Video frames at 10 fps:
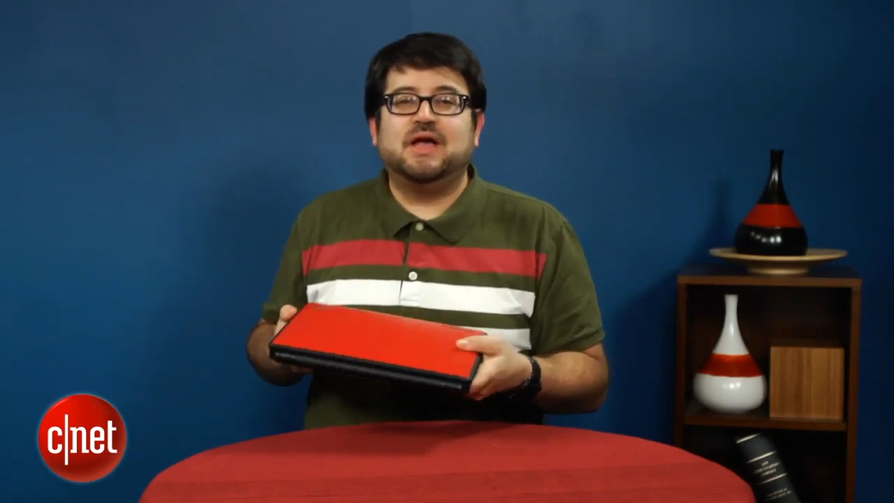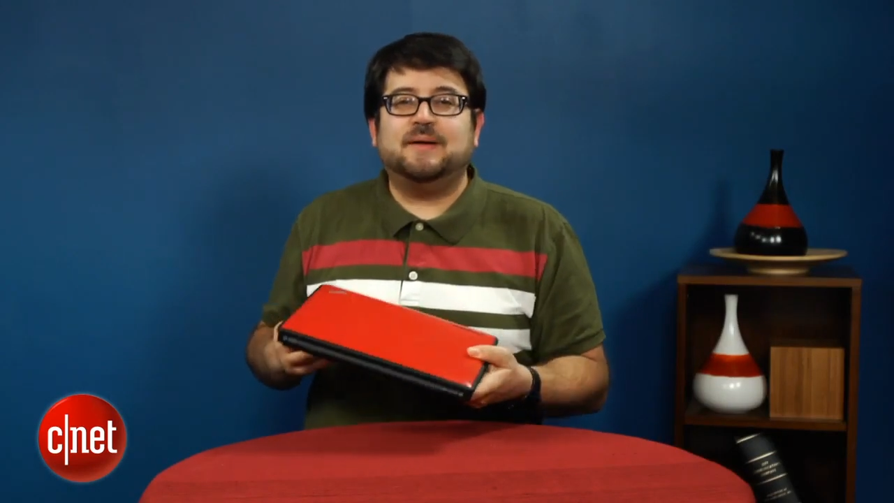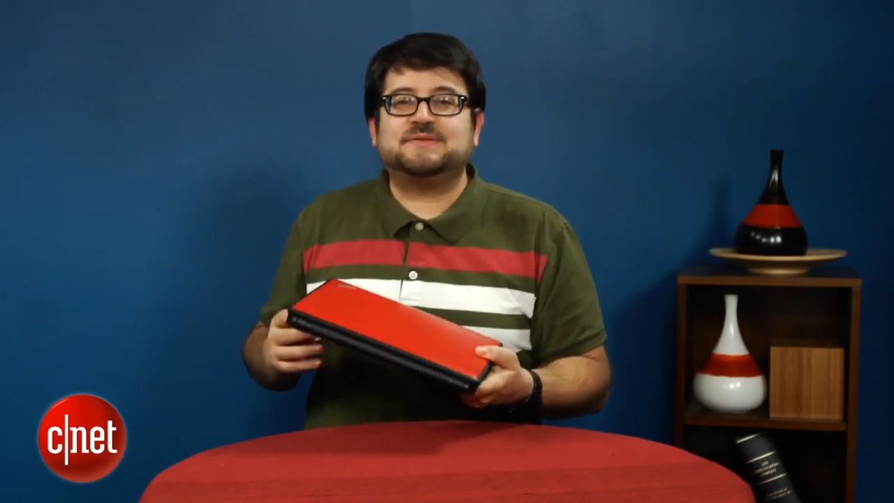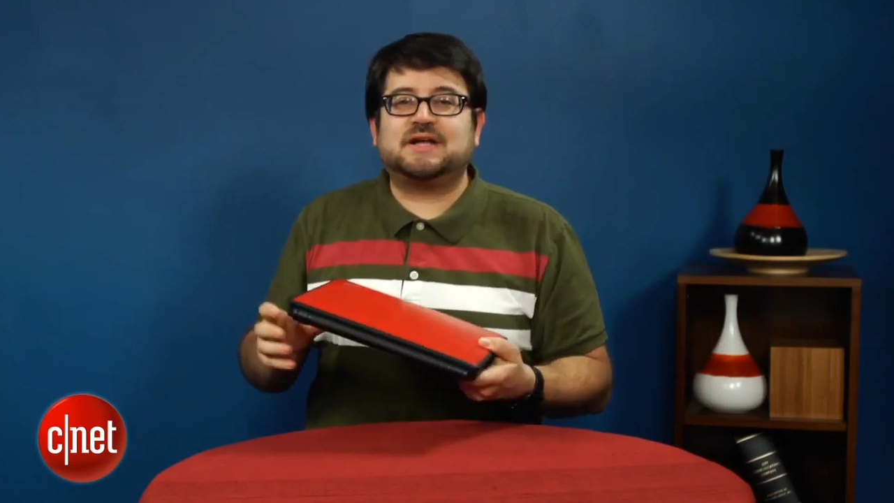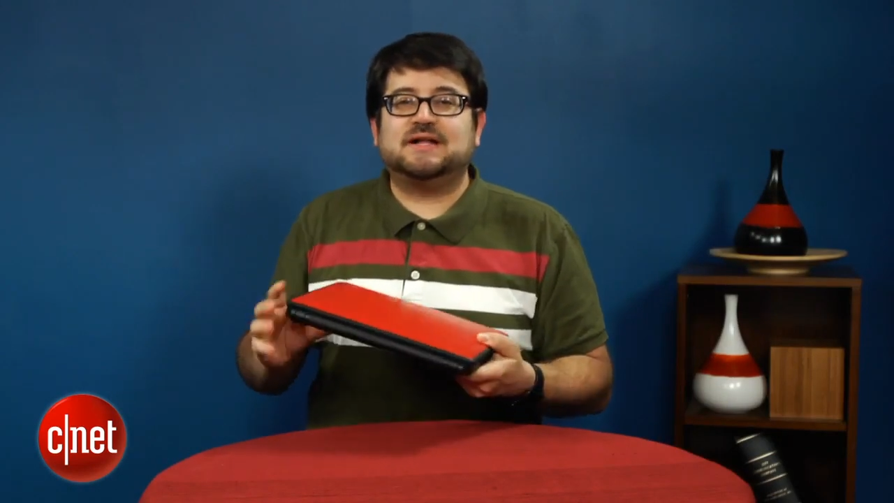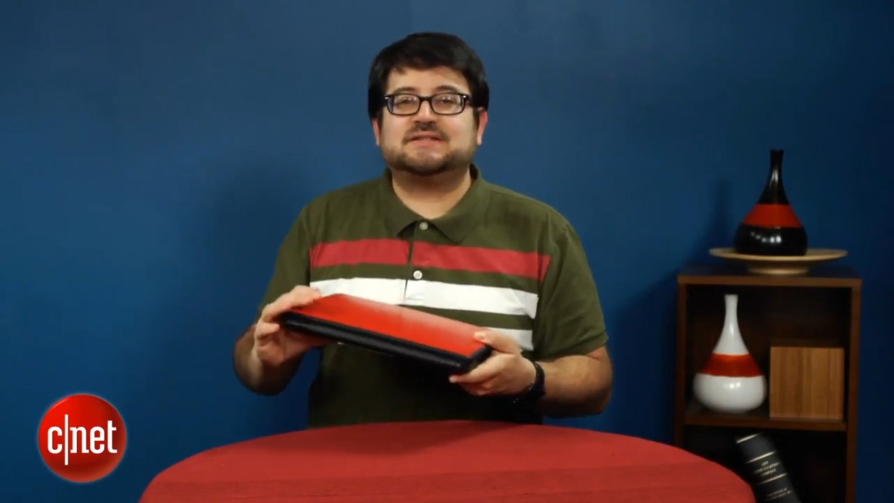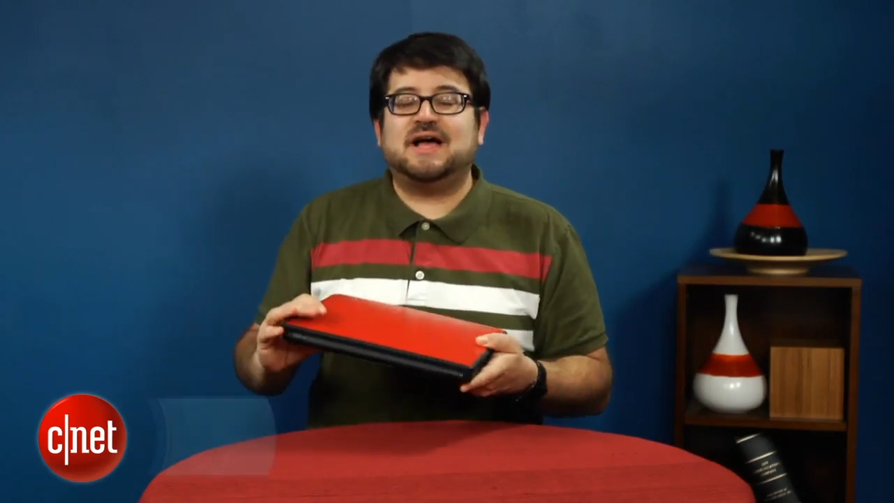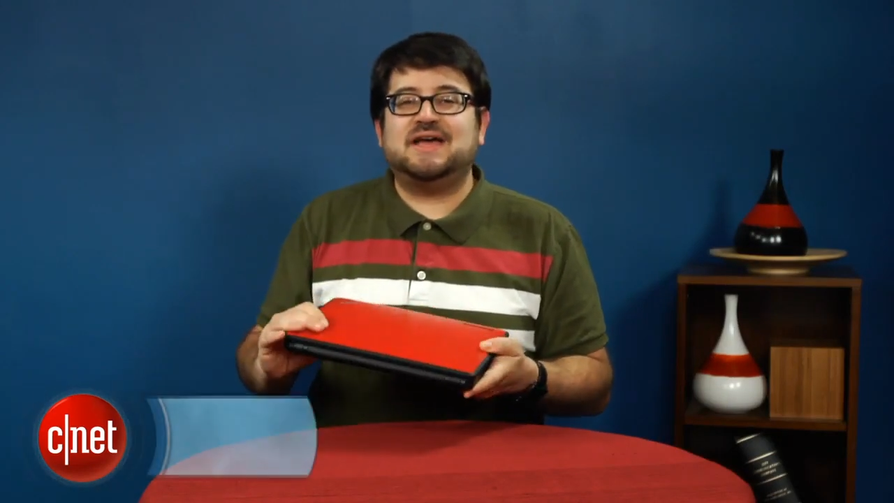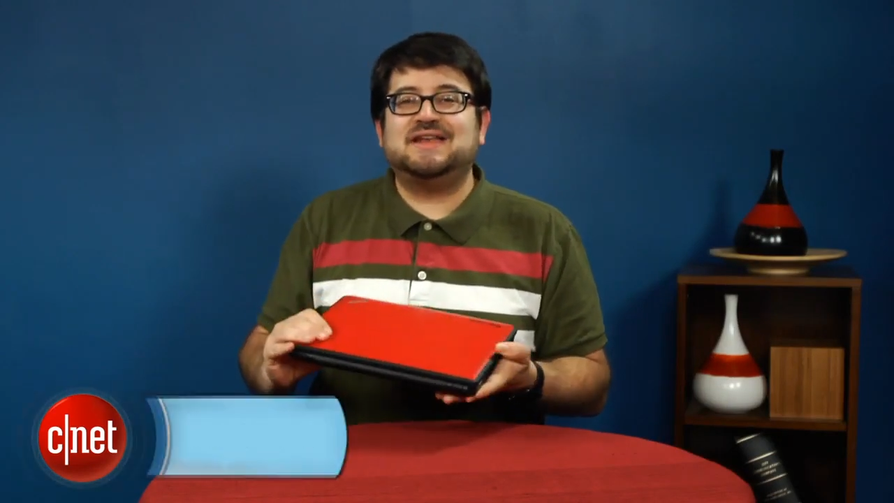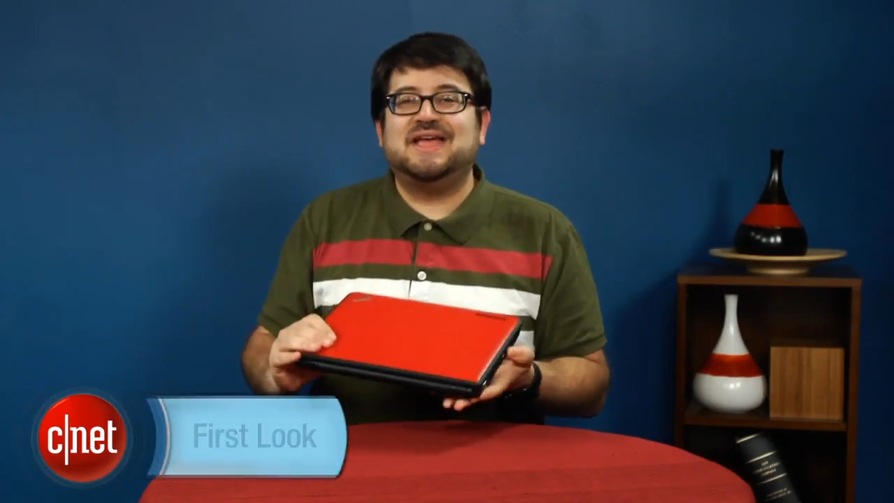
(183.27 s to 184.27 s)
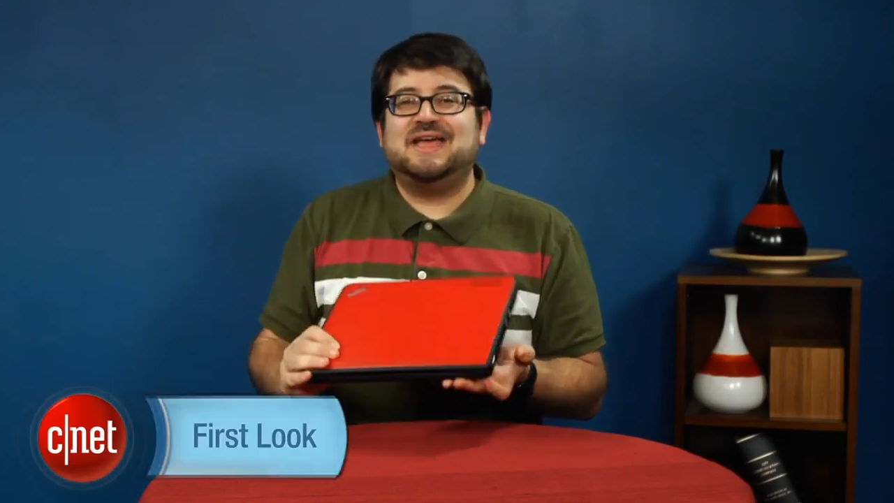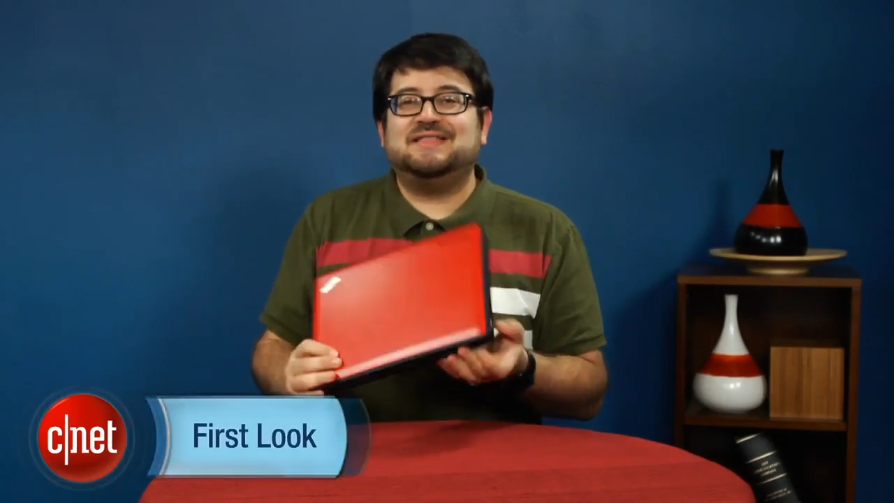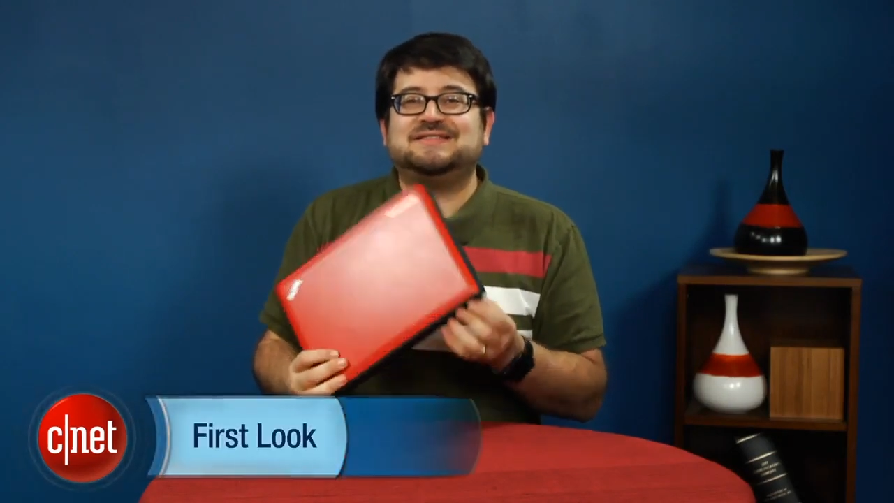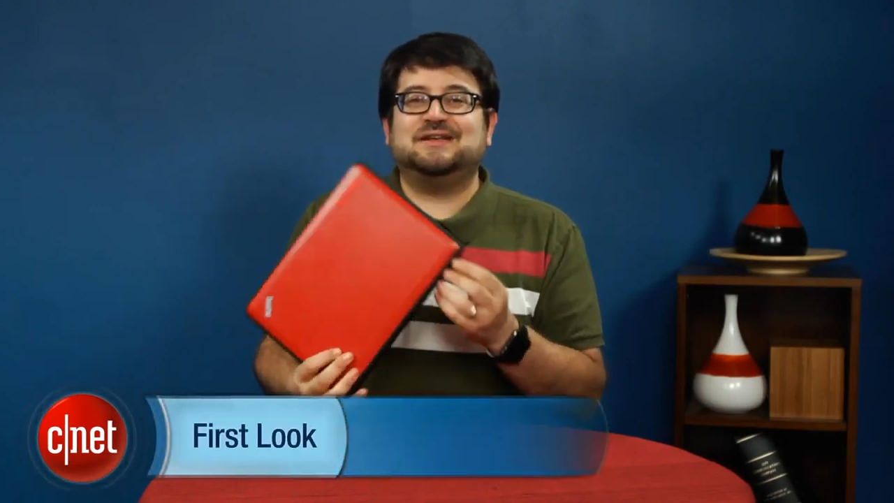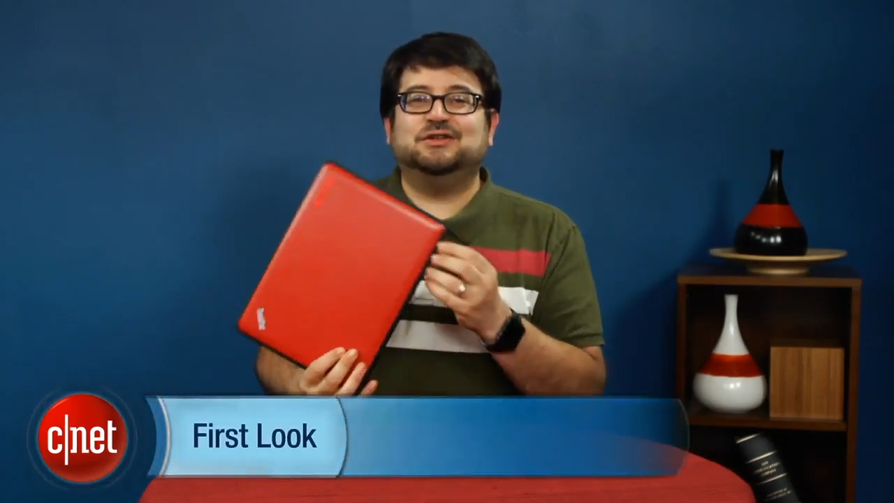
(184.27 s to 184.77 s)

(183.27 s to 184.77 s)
I'm Scott Stein, and this is a